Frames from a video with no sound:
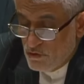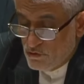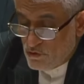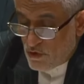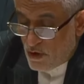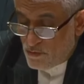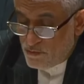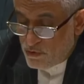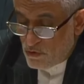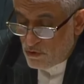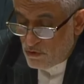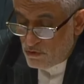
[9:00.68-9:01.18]
to
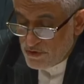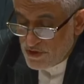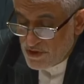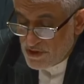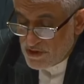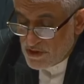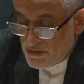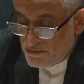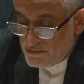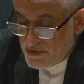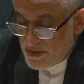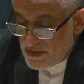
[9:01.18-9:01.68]

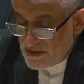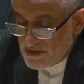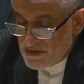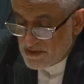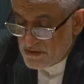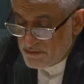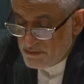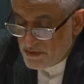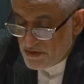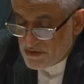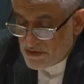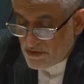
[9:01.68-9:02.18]
upholding the
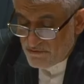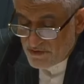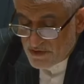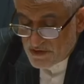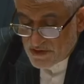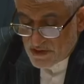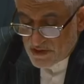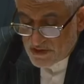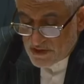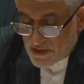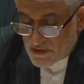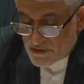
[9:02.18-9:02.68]
principles of
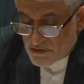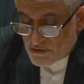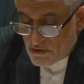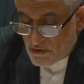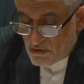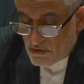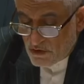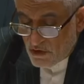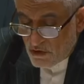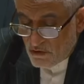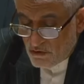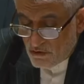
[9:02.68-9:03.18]
international
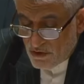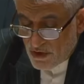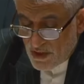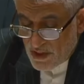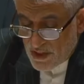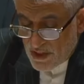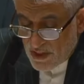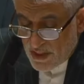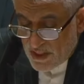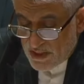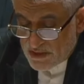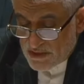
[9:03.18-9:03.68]
law
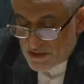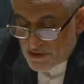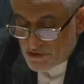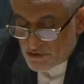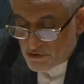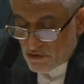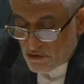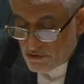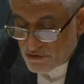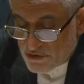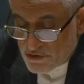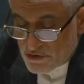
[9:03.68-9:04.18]
and the
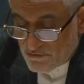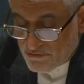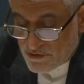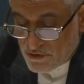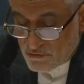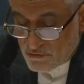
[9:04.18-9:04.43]
Charter of